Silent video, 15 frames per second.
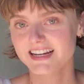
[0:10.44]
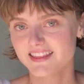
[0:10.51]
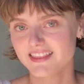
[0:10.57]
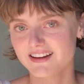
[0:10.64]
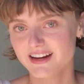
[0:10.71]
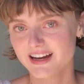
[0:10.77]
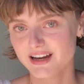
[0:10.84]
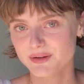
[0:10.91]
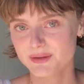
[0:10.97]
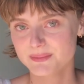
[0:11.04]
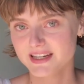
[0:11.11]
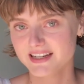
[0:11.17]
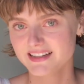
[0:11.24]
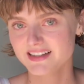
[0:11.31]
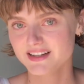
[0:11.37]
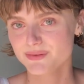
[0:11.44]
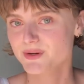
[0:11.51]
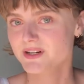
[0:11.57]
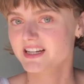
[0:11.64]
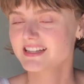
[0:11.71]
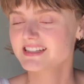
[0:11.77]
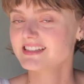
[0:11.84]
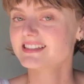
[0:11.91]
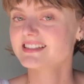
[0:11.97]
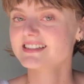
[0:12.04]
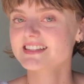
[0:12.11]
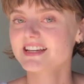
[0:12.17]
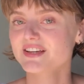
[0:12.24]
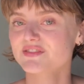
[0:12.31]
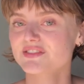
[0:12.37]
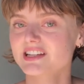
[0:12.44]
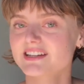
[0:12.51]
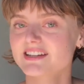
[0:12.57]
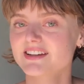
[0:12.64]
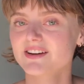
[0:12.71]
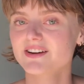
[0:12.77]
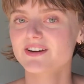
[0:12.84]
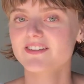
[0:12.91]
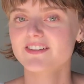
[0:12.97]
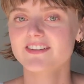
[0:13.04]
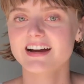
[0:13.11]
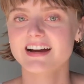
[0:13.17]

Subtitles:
I thought I would make a what I eat in a day video.